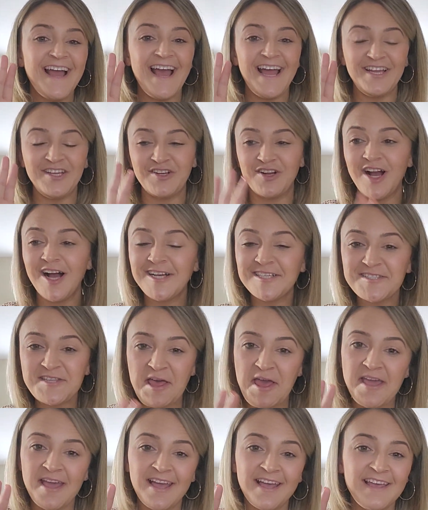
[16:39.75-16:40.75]
and you're
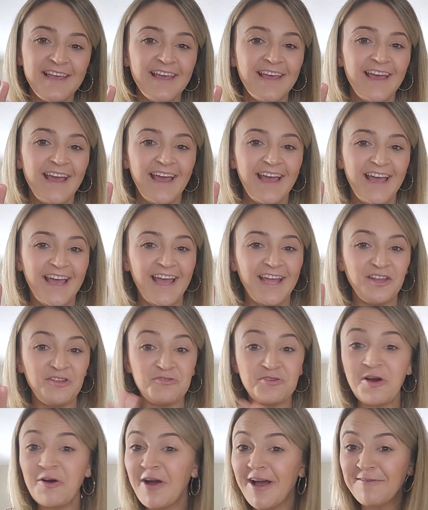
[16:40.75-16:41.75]
hustling and
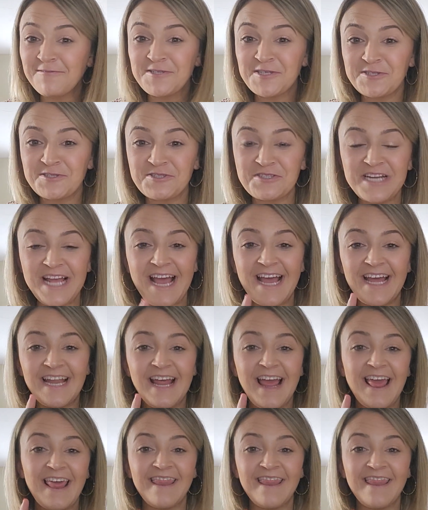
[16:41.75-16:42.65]
you don't have children yet,